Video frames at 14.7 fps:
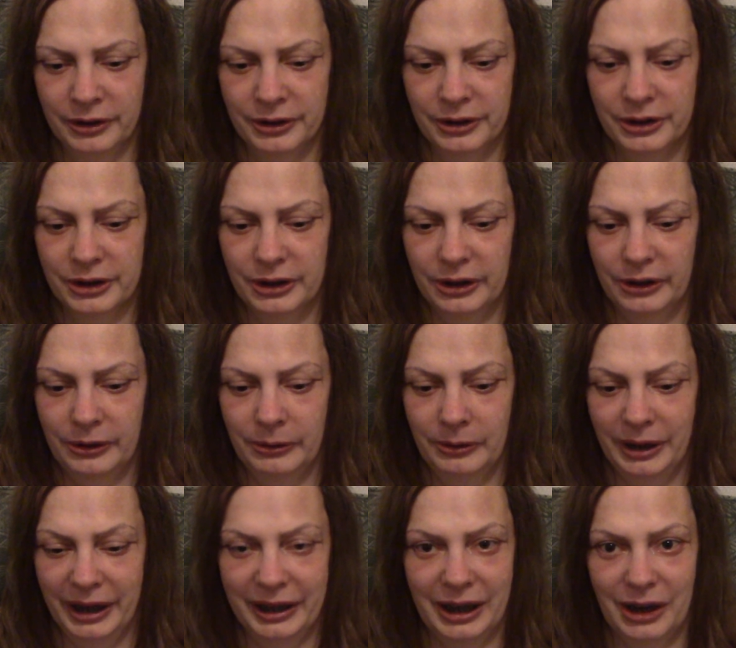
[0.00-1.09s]
So,
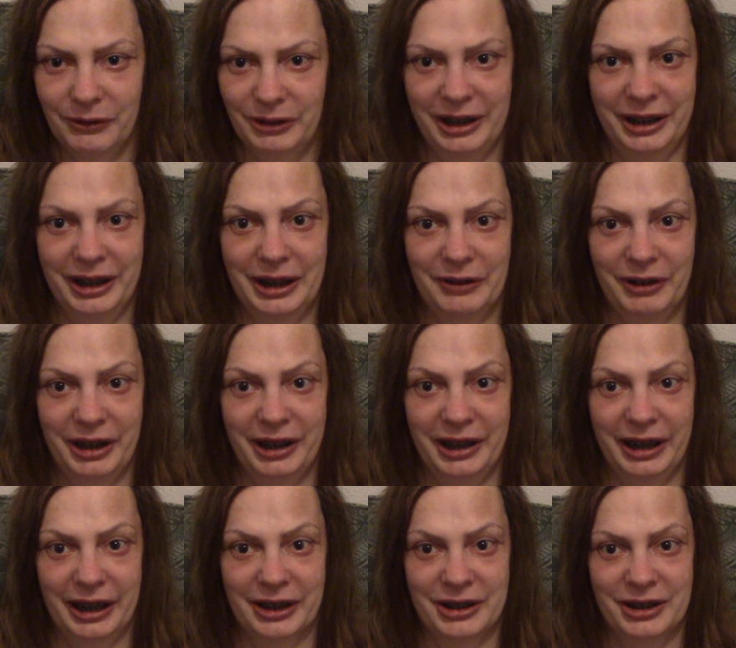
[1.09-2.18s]
I can't really think of anything
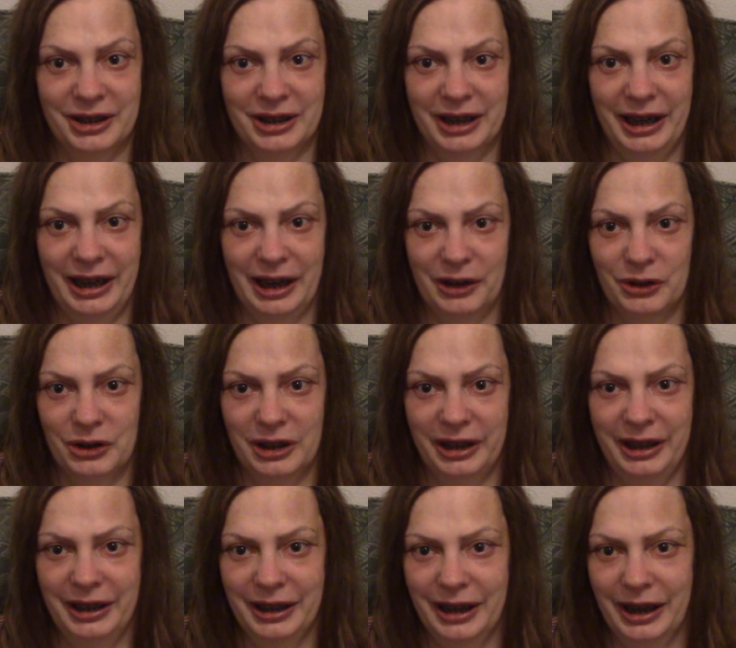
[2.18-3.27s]
else to say,
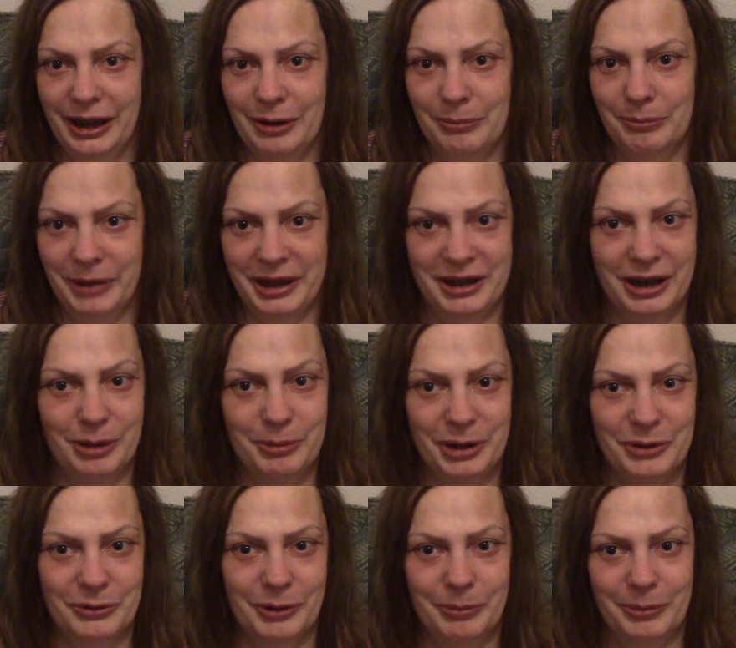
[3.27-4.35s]
actually. My tummy's
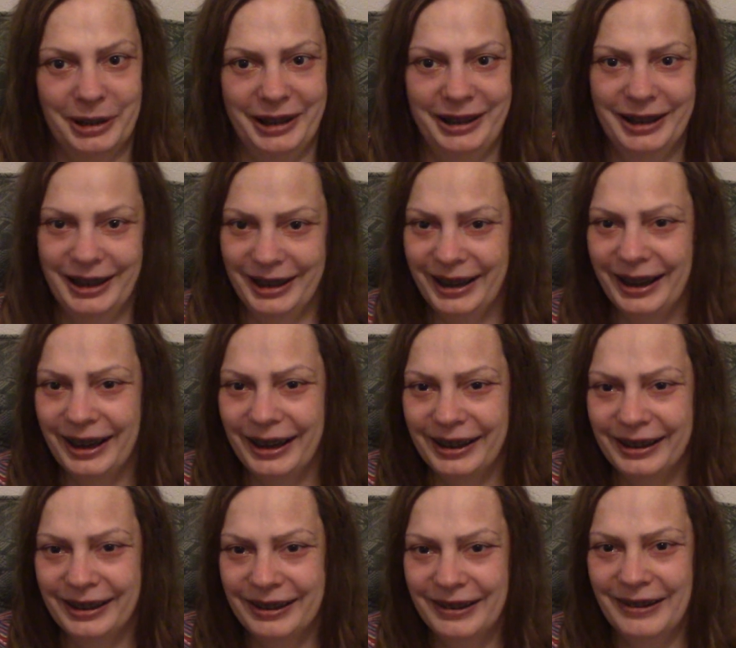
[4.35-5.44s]
rumbling.
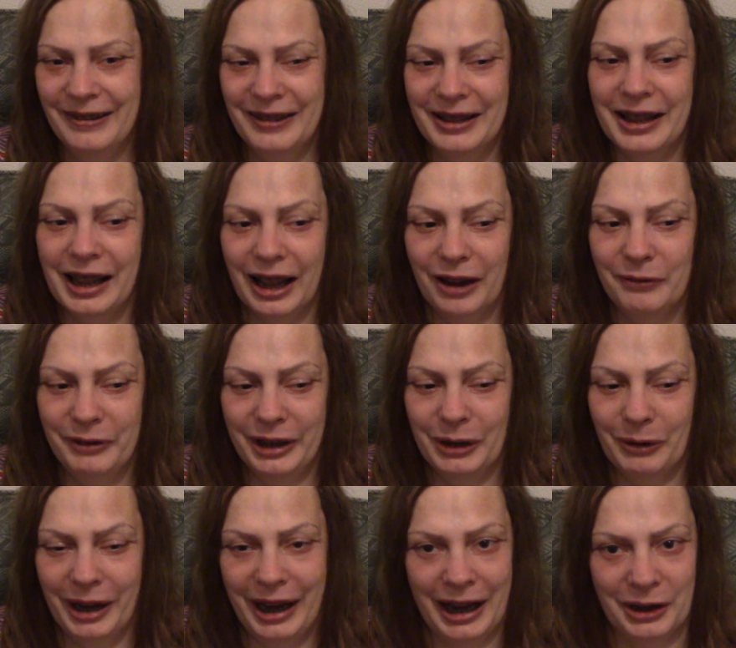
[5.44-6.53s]
I've been
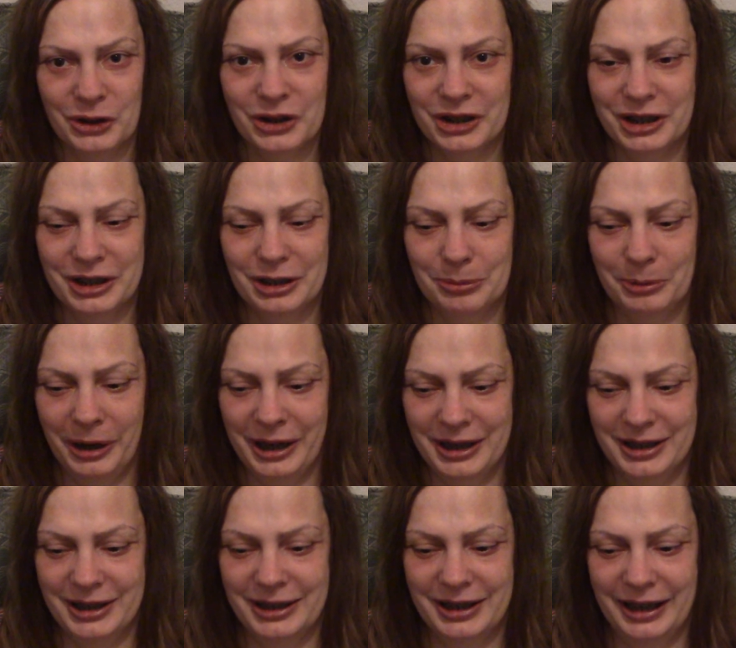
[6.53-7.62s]
quite anxious and
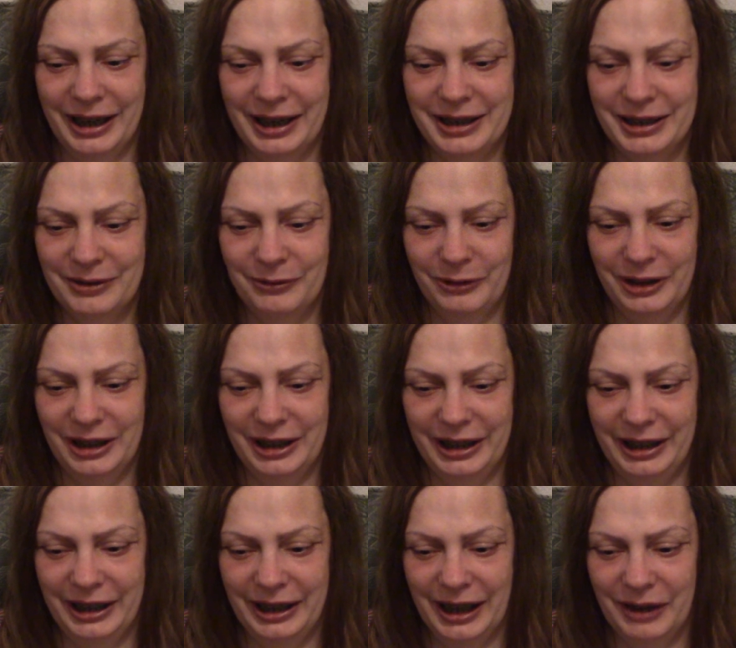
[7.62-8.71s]
depressed today. I haven't
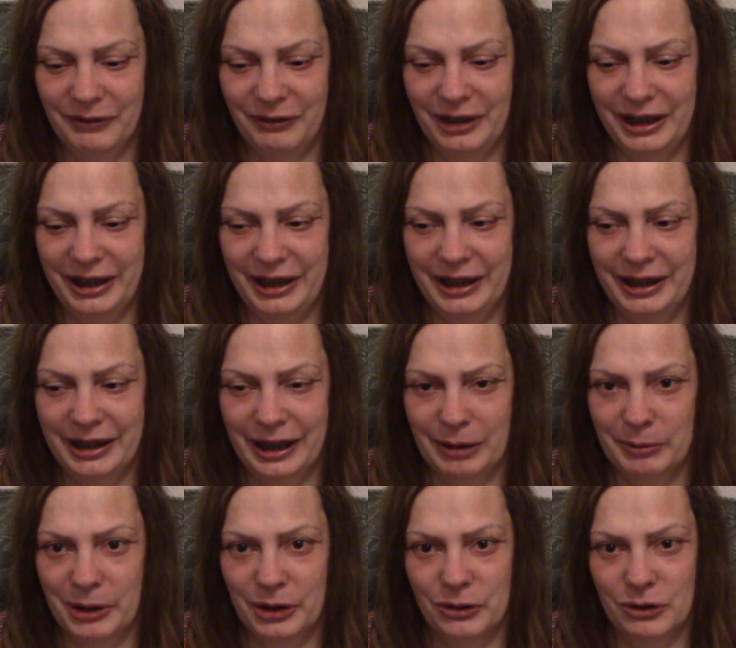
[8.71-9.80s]
really eaten that
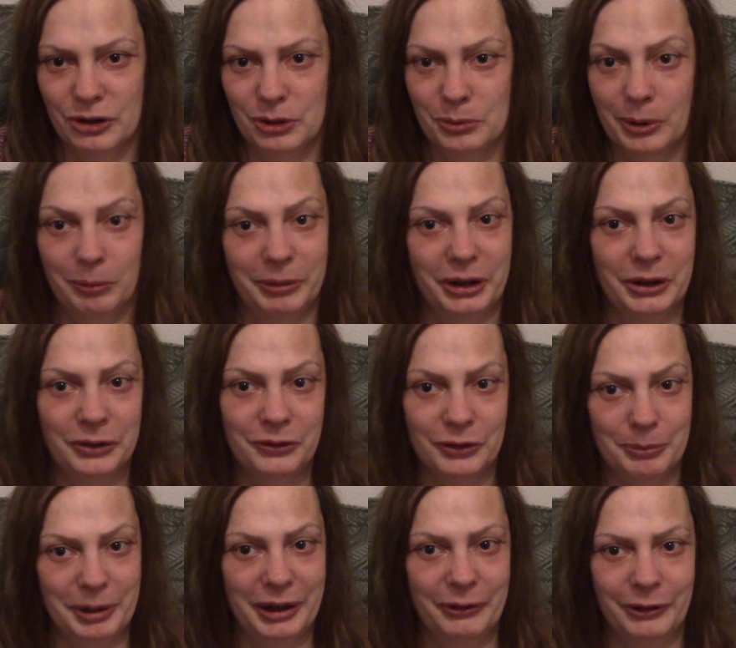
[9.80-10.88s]
much. It's probably good for
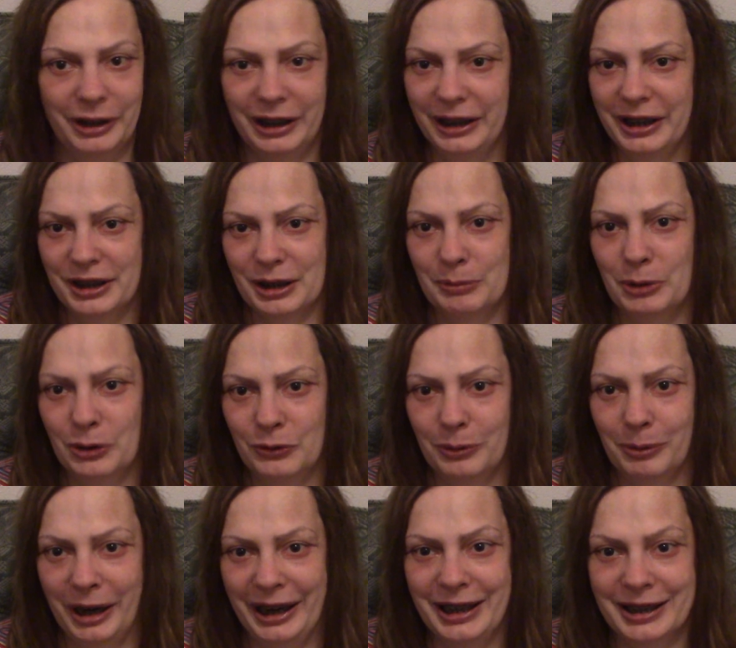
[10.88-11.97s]
me, really, because I'm
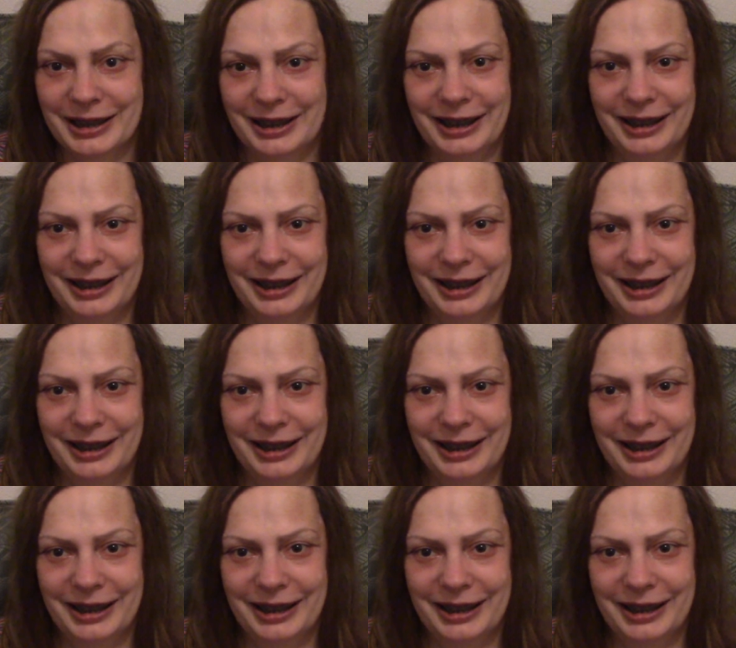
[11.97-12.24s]
overweight.